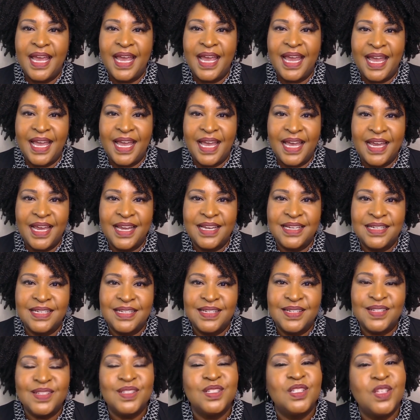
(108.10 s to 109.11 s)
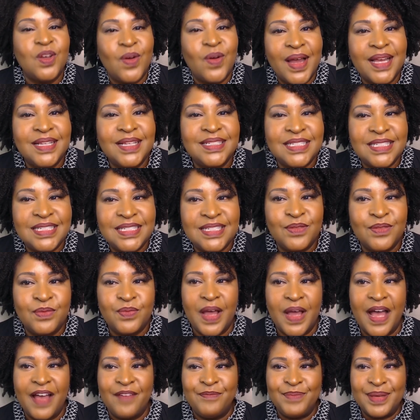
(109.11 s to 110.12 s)
And so I
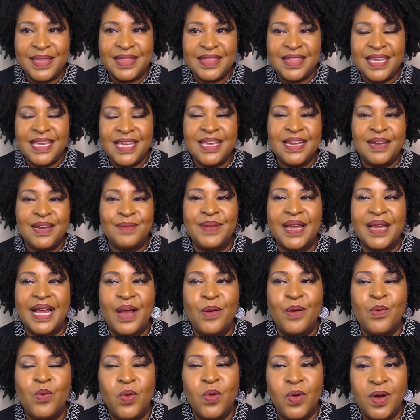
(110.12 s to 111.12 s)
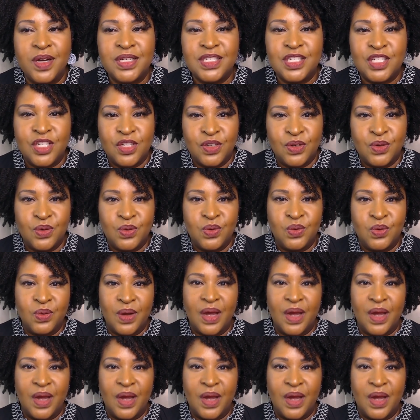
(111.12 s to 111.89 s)
I've been thinking I'm like I want to